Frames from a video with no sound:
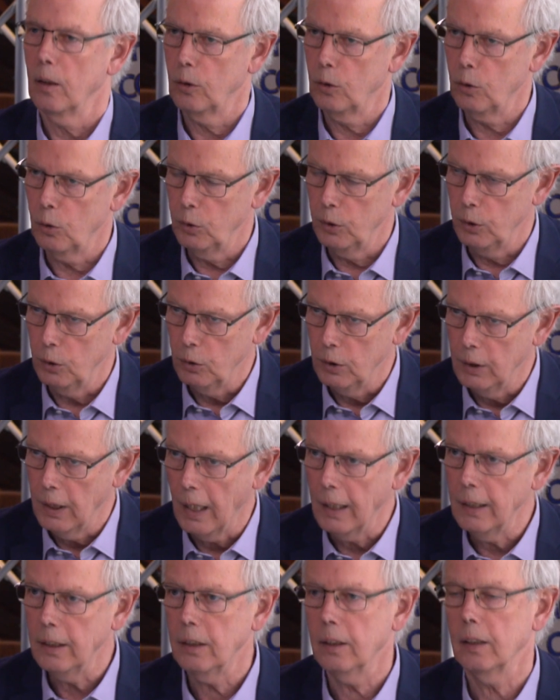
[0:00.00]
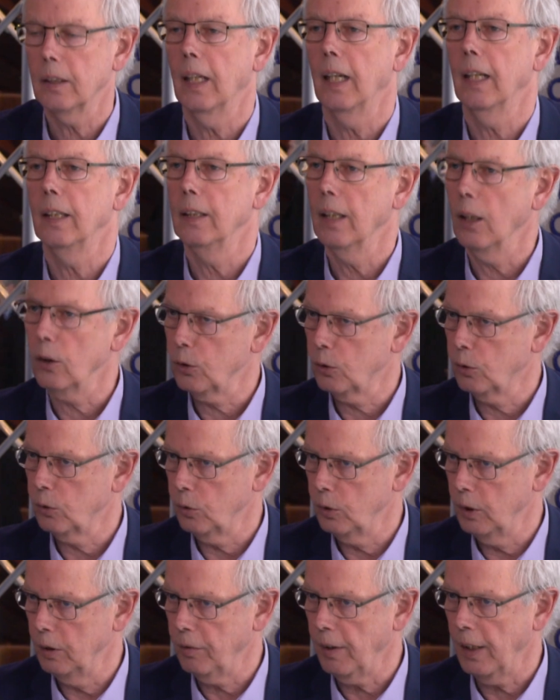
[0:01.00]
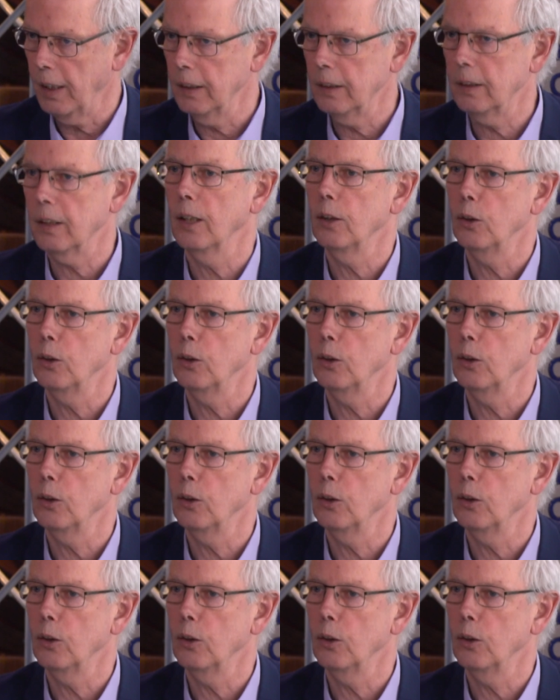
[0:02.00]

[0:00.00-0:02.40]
unite and not to divide